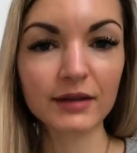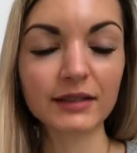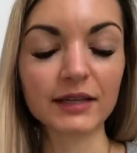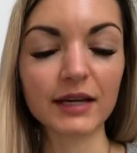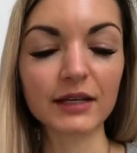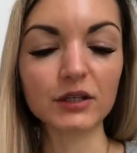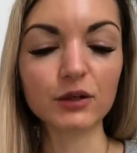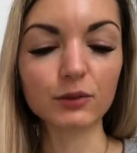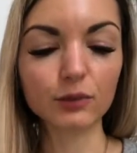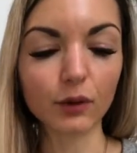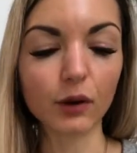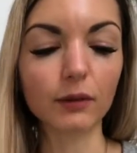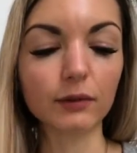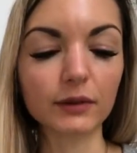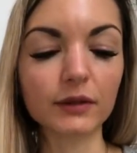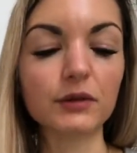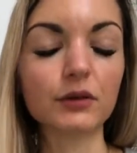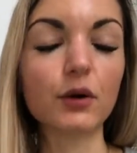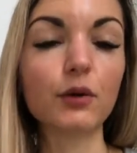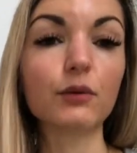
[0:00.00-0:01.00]
then you
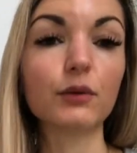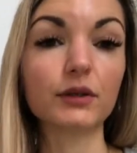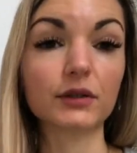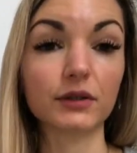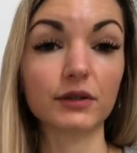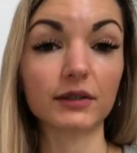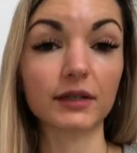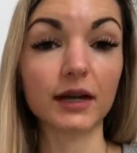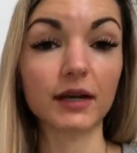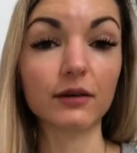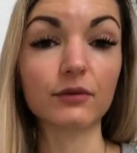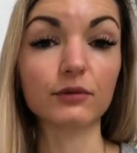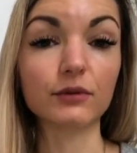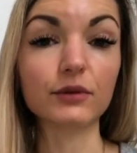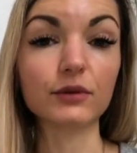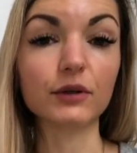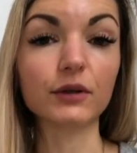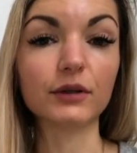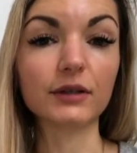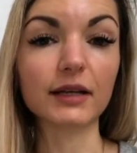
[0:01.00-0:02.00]
probably know what your Saturn
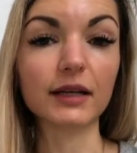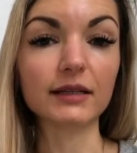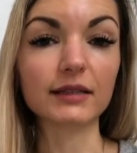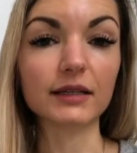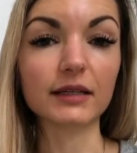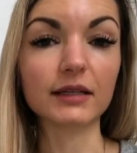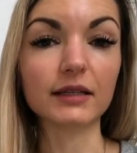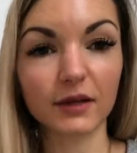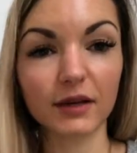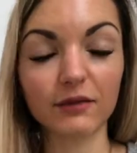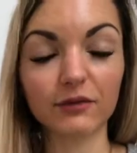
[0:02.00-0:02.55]
return lesson is.